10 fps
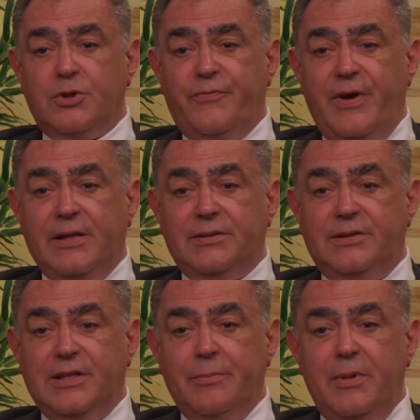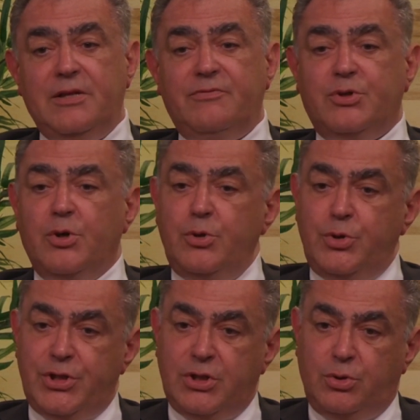felt that a military
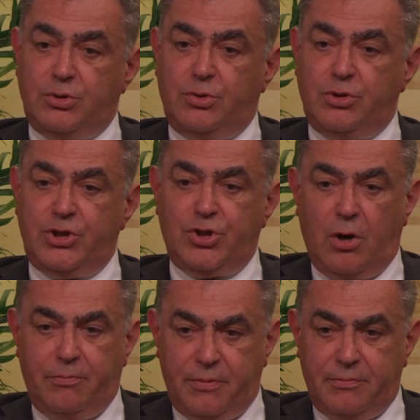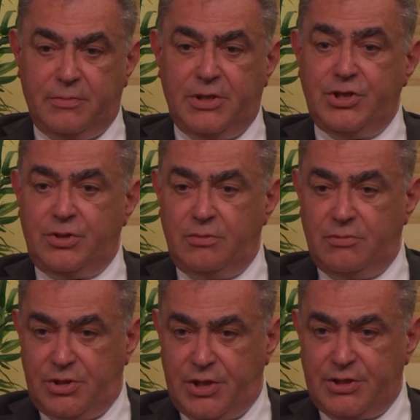solution could do the job in
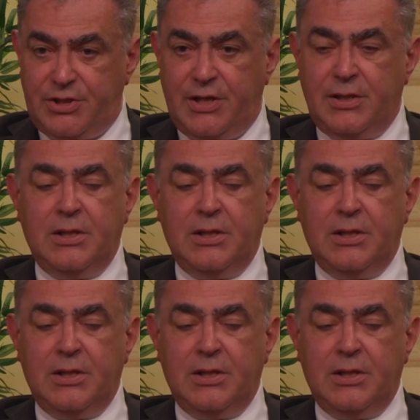Chechnya,